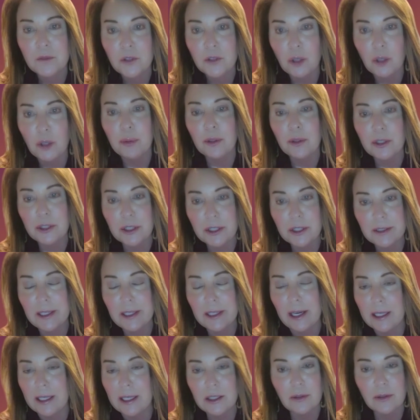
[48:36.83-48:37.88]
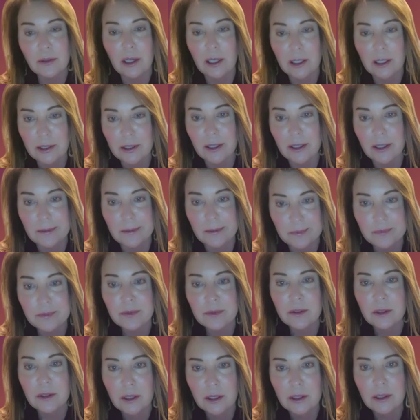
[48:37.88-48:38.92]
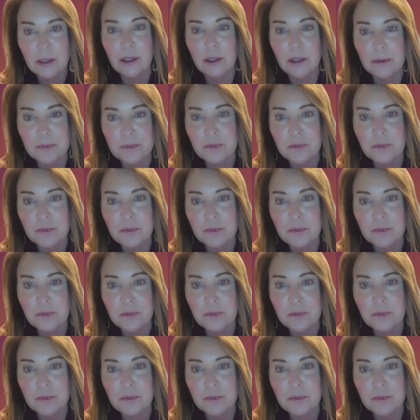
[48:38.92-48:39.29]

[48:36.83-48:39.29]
Chairperson. Yeah, he's a rock star. So